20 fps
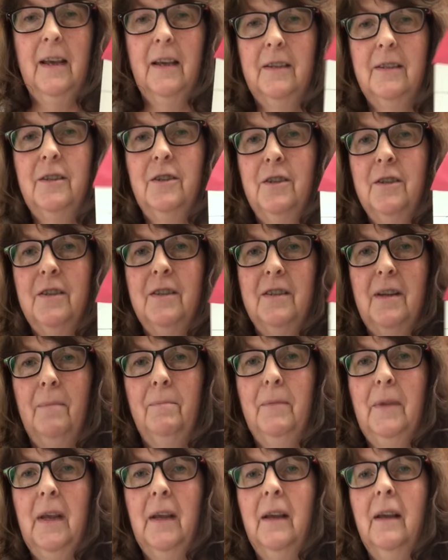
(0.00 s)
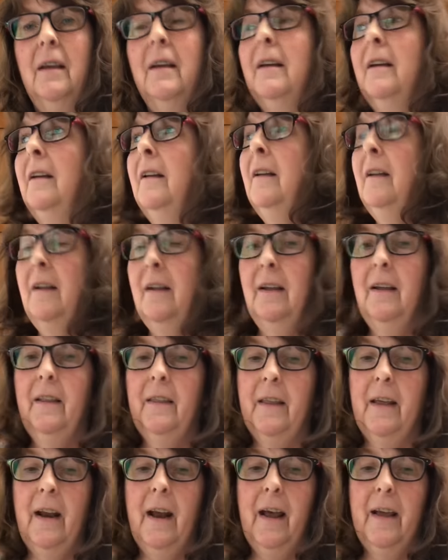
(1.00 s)
That's just something
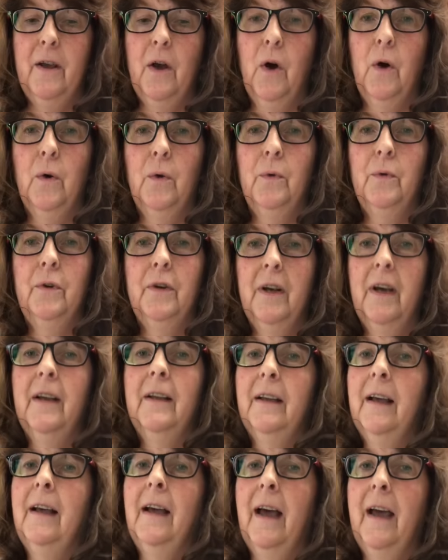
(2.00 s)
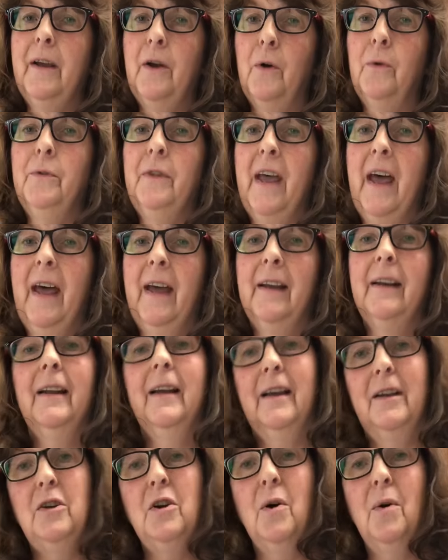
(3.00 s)
that I own. I own that.
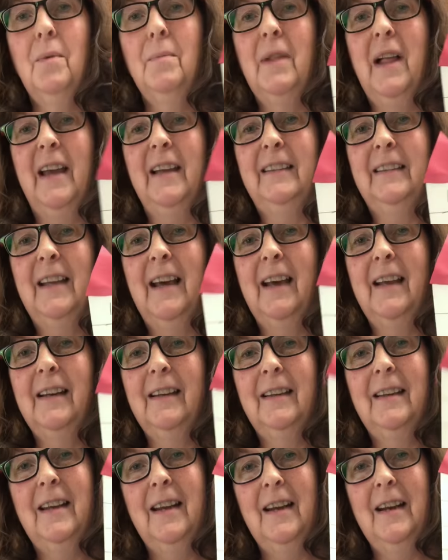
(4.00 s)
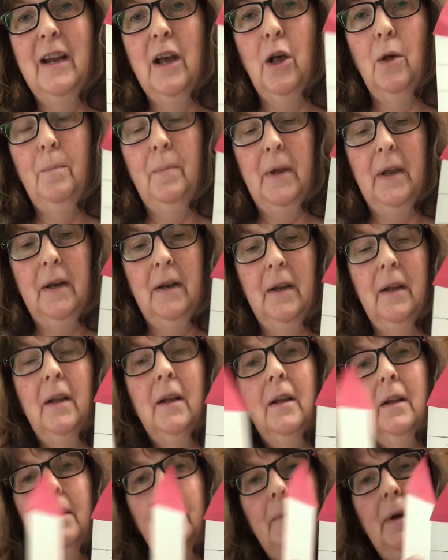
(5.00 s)
I know I'm like that. Can't help it.
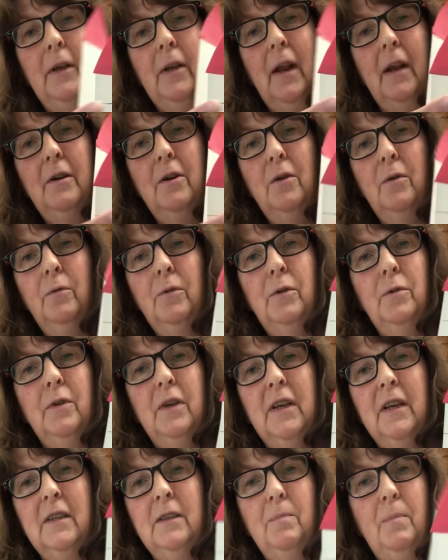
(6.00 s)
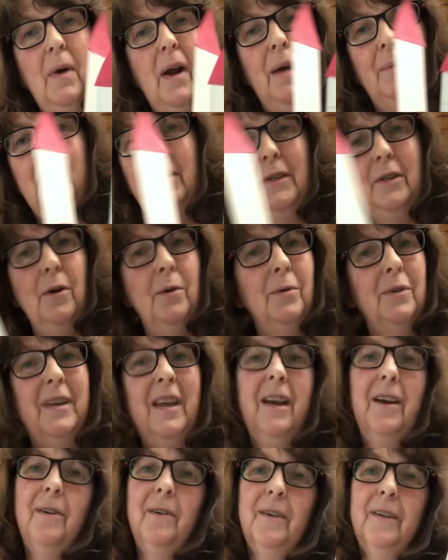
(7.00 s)
But I know you kids probably don't
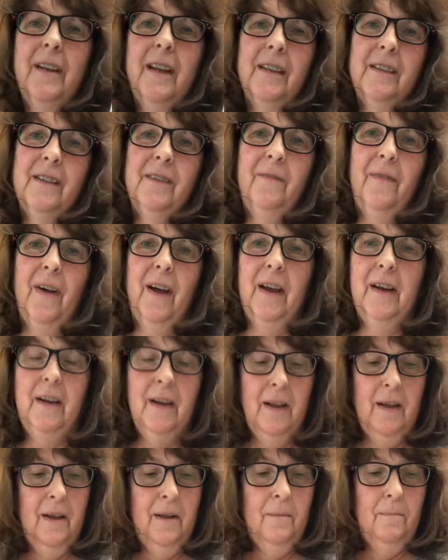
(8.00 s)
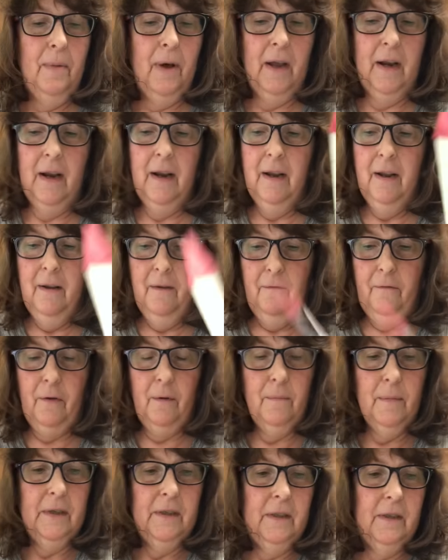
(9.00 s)
care, and that's fine. But
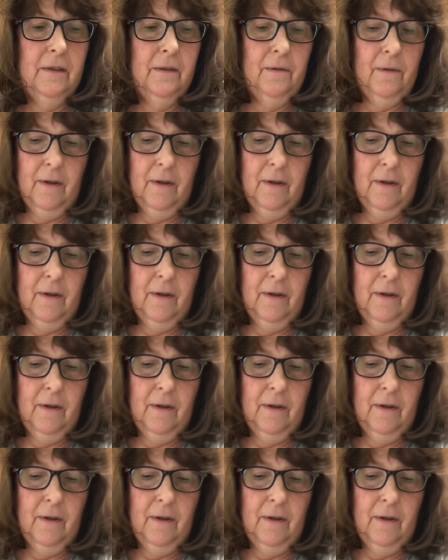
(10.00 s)
for Mrs.